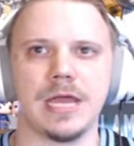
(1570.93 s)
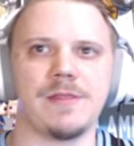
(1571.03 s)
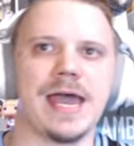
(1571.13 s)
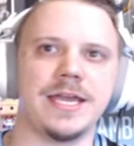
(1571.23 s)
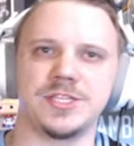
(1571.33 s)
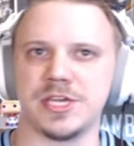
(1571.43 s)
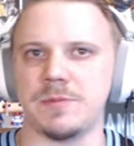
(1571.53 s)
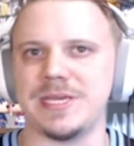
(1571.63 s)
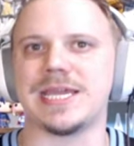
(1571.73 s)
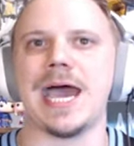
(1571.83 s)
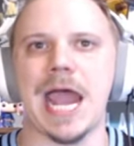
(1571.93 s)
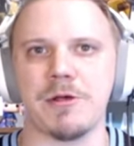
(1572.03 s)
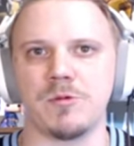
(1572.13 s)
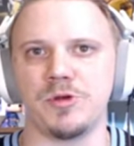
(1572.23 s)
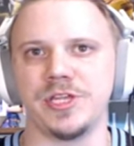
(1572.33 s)
And that is going to be
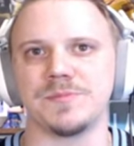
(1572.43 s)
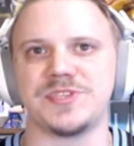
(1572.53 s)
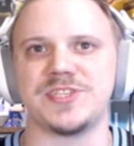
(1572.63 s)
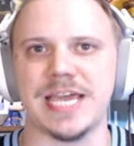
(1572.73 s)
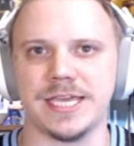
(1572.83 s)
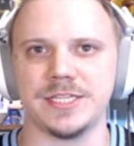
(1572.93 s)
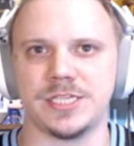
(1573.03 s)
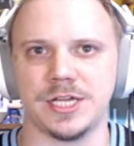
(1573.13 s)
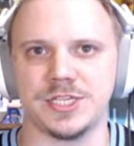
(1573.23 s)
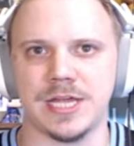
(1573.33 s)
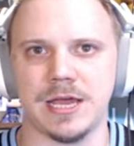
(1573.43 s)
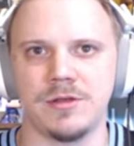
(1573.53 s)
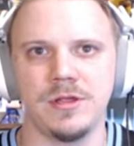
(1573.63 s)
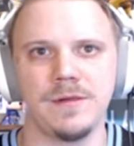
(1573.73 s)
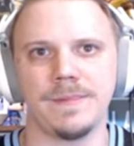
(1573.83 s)
Kyren Williams' second touchdown